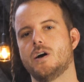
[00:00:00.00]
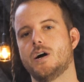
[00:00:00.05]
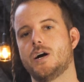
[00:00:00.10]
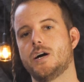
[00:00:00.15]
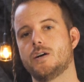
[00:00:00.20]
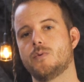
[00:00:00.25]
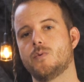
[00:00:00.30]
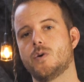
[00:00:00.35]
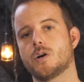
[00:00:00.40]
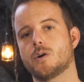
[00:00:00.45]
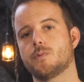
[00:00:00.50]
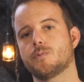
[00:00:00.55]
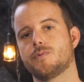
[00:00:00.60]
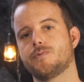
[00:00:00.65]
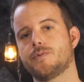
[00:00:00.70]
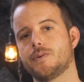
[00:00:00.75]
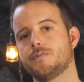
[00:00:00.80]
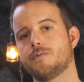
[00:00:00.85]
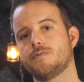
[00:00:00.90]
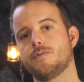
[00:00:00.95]
Hi and welcome to
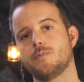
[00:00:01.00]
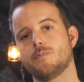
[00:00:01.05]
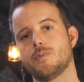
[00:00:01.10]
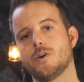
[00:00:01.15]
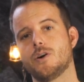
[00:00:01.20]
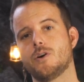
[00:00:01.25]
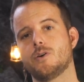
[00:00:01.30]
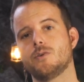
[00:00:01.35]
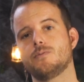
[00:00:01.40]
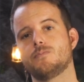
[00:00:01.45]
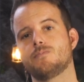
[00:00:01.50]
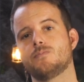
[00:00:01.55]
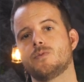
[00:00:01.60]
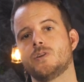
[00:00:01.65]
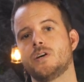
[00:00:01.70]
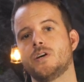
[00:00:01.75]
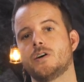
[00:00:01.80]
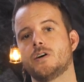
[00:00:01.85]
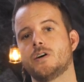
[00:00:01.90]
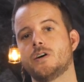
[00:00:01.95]
50 Feet
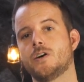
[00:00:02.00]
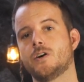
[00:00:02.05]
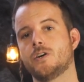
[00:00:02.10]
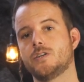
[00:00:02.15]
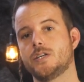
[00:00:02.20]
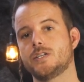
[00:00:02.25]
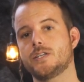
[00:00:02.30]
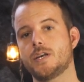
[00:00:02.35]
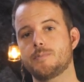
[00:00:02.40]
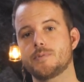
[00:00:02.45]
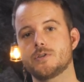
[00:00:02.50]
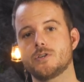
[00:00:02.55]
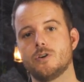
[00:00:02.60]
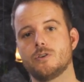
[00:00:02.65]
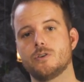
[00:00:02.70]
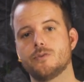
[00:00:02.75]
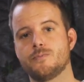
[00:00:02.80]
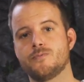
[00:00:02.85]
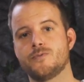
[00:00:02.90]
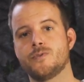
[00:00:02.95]
Below. On this
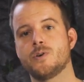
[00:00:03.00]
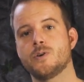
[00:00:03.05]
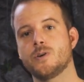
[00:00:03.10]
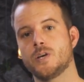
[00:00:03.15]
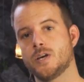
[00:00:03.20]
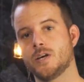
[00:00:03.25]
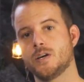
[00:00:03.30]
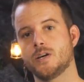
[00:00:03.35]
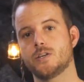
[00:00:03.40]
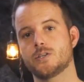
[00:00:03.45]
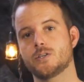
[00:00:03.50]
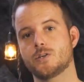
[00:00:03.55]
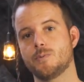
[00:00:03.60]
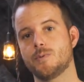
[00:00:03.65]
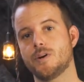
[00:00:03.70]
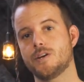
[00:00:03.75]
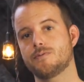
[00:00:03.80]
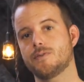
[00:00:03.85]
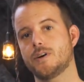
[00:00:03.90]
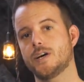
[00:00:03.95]
episode of
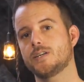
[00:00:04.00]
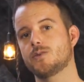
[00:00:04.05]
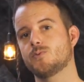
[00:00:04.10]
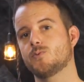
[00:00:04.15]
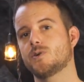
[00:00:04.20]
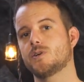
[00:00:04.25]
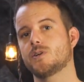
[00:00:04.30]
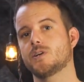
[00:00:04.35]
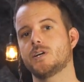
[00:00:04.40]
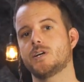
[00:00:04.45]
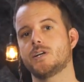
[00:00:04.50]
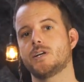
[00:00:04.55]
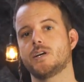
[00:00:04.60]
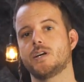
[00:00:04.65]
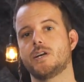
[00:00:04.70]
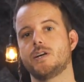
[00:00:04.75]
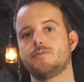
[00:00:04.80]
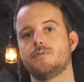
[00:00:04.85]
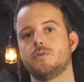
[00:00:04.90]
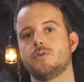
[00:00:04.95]
Scuba Advice, we're
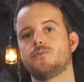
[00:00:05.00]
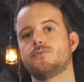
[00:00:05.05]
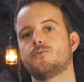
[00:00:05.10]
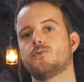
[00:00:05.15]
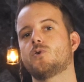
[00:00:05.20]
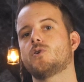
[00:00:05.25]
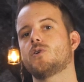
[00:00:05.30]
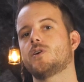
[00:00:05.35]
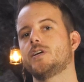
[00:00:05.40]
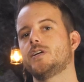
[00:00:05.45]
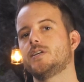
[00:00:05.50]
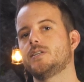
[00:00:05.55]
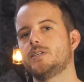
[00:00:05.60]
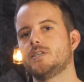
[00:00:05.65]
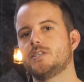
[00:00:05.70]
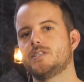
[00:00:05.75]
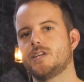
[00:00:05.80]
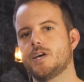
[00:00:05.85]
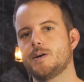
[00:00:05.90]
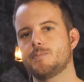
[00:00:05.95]
gonna give you four
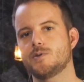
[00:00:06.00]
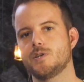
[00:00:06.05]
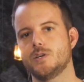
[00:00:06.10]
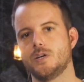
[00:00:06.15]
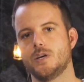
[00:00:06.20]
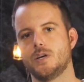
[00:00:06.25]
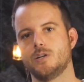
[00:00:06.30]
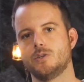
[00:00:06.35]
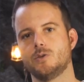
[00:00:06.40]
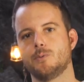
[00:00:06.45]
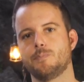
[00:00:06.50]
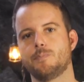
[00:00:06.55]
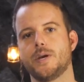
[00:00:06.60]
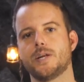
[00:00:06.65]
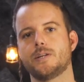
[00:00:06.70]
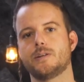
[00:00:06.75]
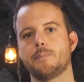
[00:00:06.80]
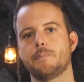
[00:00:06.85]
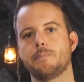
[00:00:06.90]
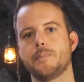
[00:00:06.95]
easy steps to
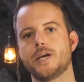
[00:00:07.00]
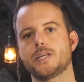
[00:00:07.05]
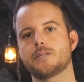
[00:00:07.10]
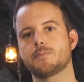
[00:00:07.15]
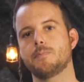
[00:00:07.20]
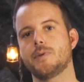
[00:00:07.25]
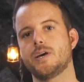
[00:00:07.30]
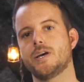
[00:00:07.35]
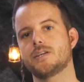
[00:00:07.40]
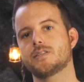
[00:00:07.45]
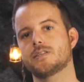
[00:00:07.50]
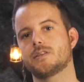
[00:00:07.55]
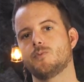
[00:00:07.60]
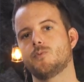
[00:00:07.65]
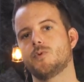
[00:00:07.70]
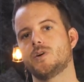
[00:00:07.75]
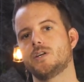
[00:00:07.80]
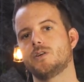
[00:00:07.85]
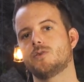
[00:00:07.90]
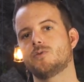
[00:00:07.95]
pick the best mask
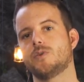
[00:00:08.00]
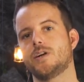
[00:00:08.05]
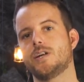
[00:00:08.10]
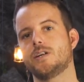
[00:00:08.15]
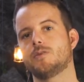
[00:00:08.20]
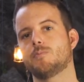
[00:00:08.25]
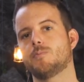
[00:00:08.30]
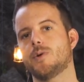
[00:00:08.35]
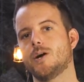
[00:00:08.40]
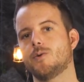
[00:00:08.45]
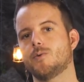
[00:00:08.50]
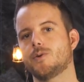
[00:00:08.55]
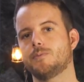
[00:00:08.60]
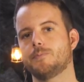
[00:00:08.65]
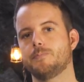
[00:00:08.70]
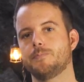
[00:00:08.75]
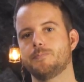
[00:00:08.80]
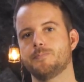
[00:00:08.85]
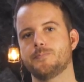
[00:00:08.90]
when you're ready to buy one.